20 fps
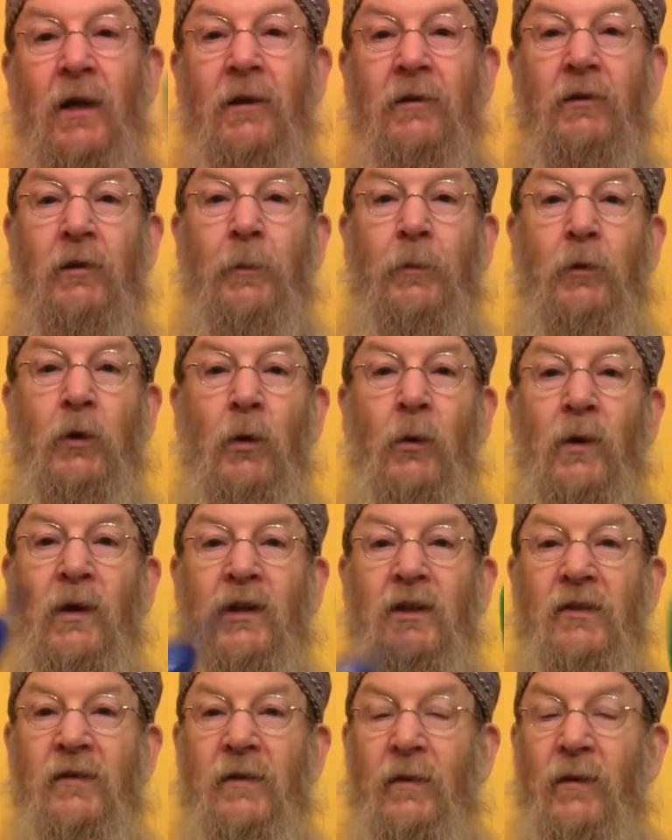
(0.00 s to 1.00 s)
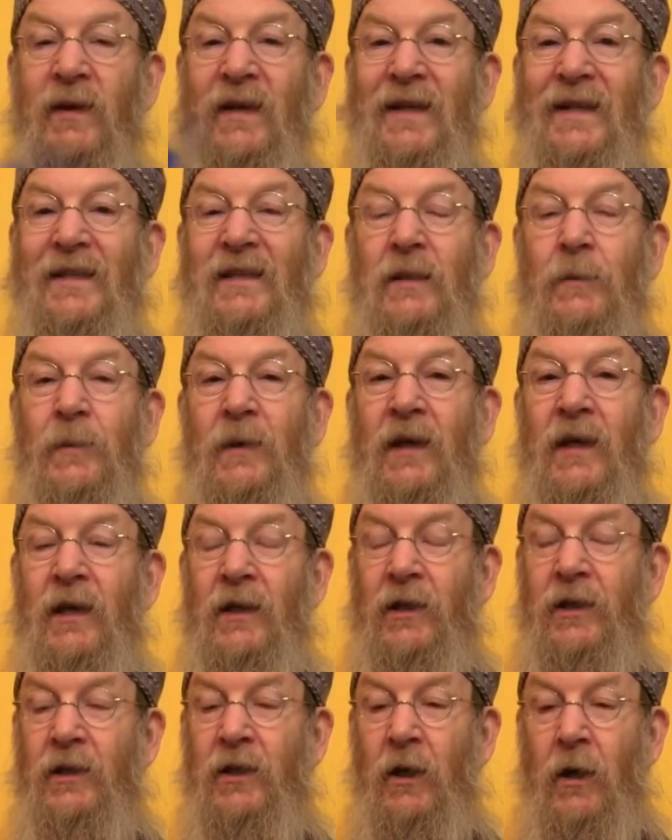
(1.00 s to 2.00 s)
The blue one is a very easy beginner
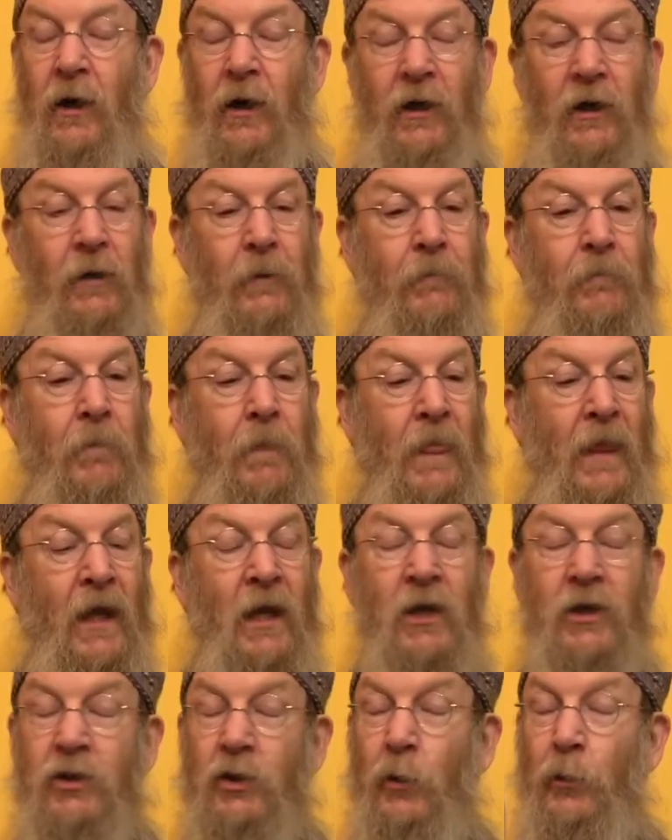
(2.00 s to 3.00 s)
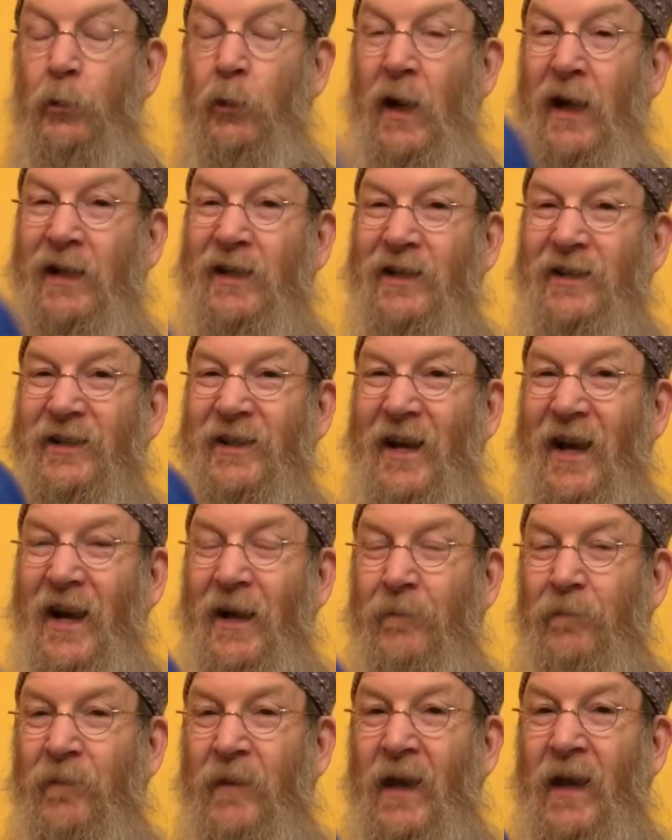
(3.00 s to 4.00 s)
dog. So practice that,
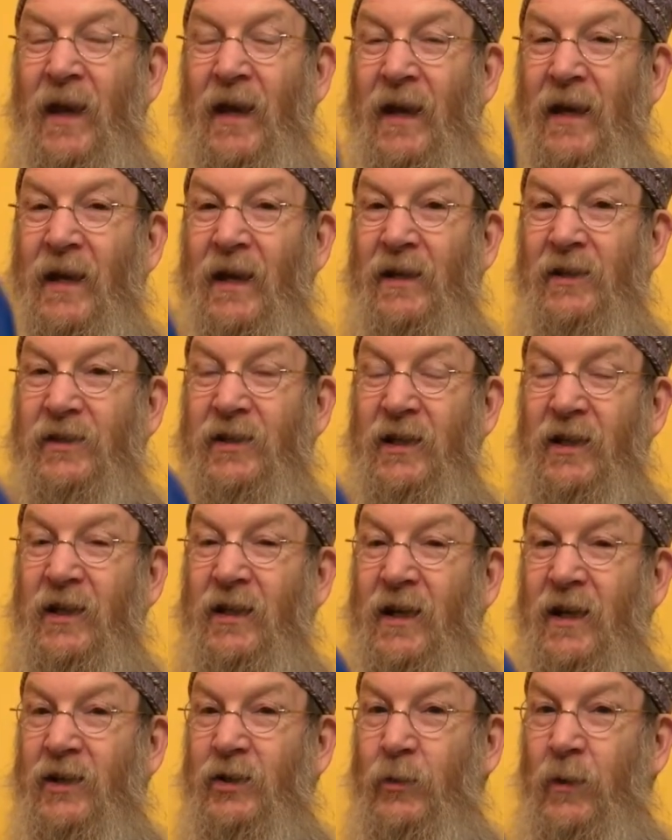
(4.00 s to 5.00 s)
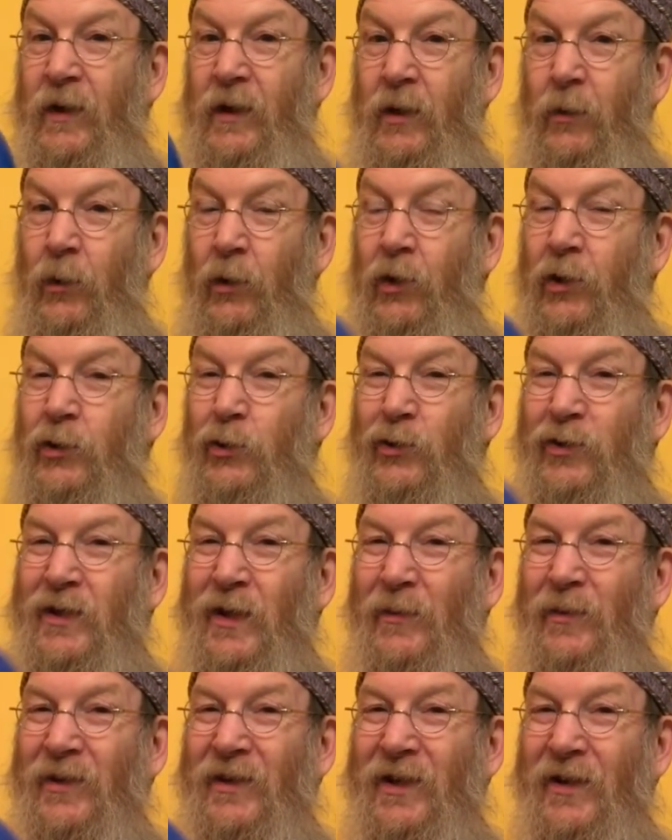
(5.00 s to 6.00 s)
and I'll see you next week. We're going to do
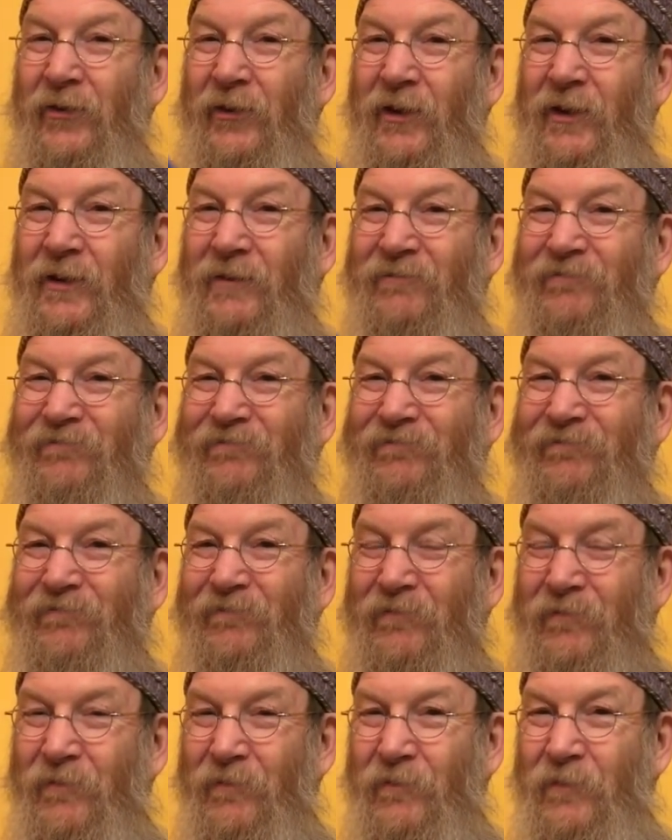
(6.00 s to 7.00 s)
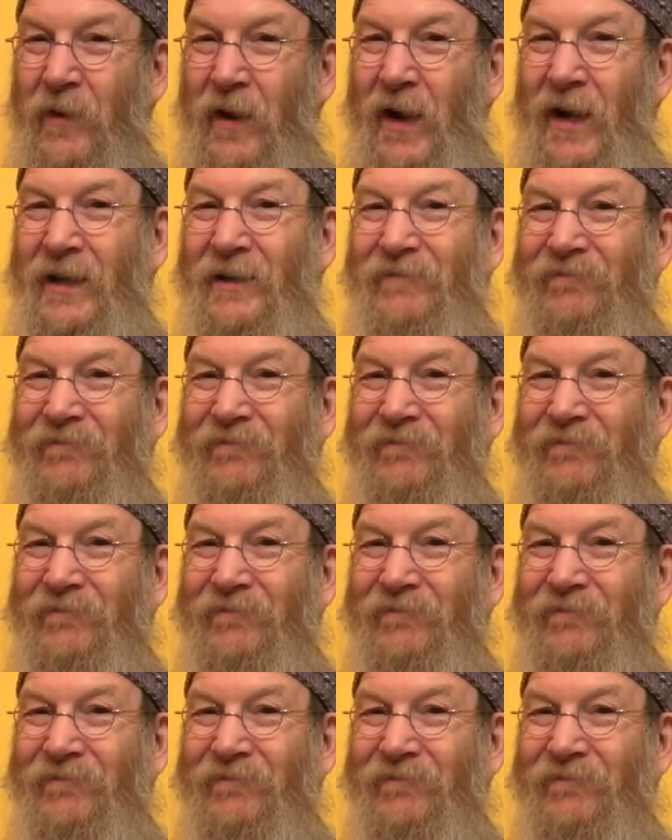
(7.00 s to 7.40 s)
something different. Bye.